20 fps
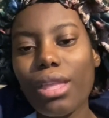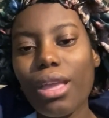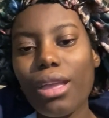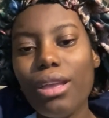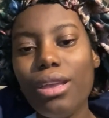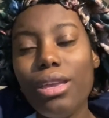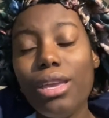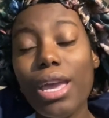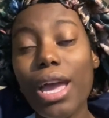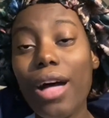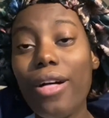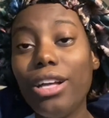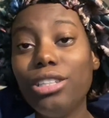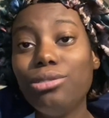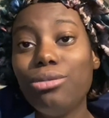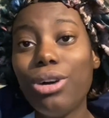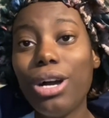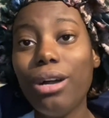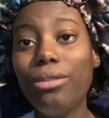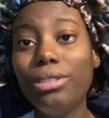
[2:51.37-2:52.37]
that's
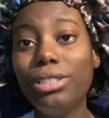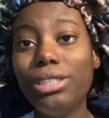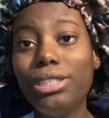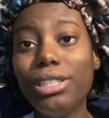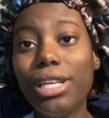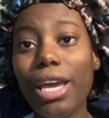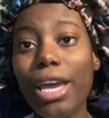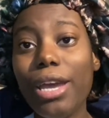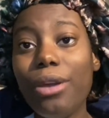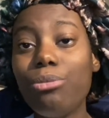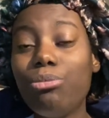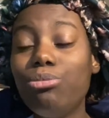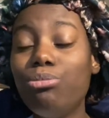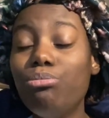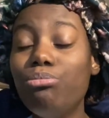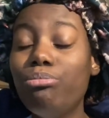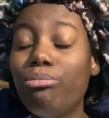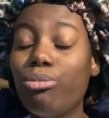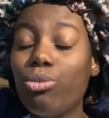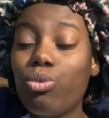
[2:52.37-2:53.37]
why I would say
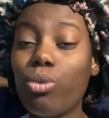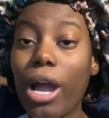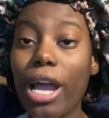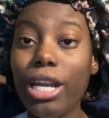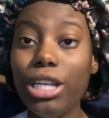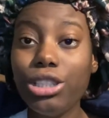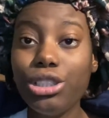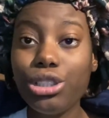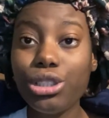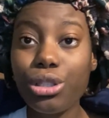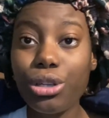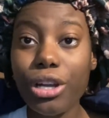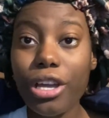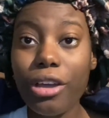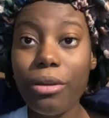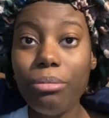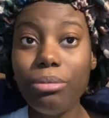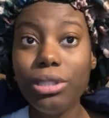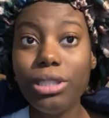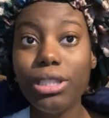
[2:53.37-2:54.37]
write a
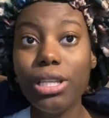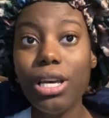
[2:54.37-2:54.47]
script.